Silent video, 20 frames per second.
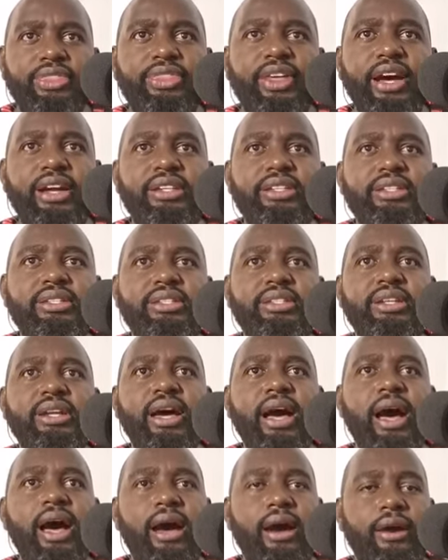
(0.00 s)
that
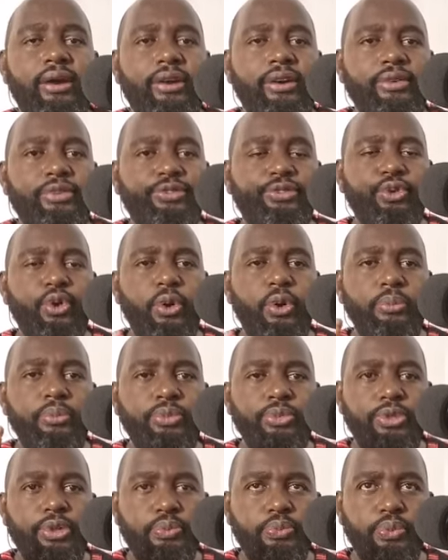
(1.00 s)
are
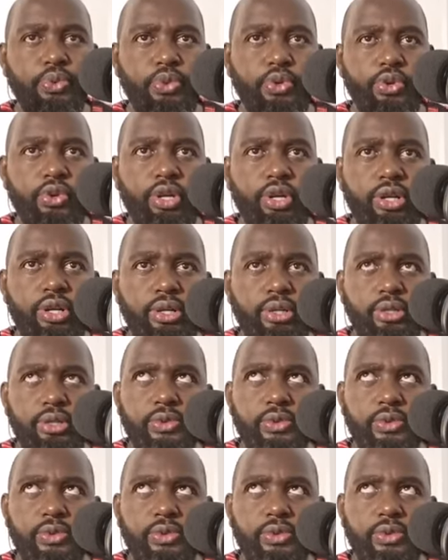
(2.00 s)
from the book,